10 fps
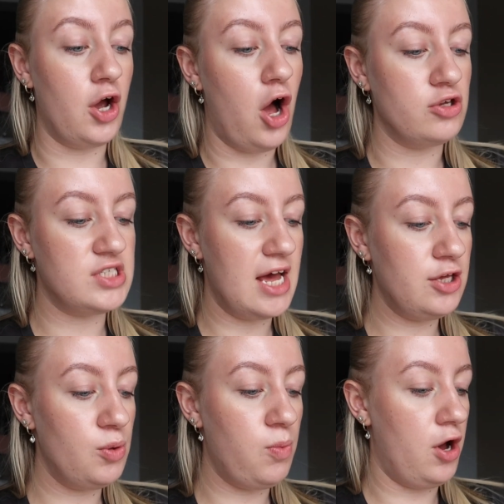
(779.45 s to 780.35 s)
Like, I'll
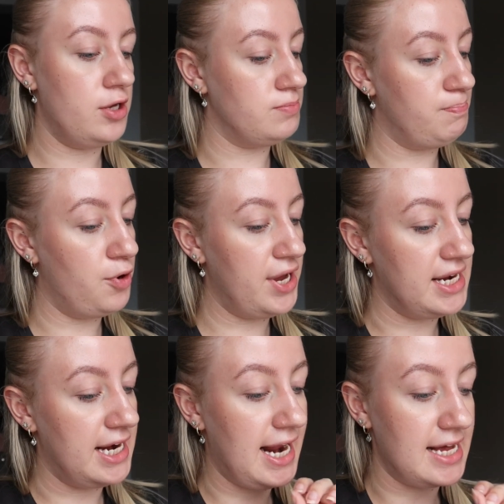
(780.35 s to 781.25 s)
tell you what I put in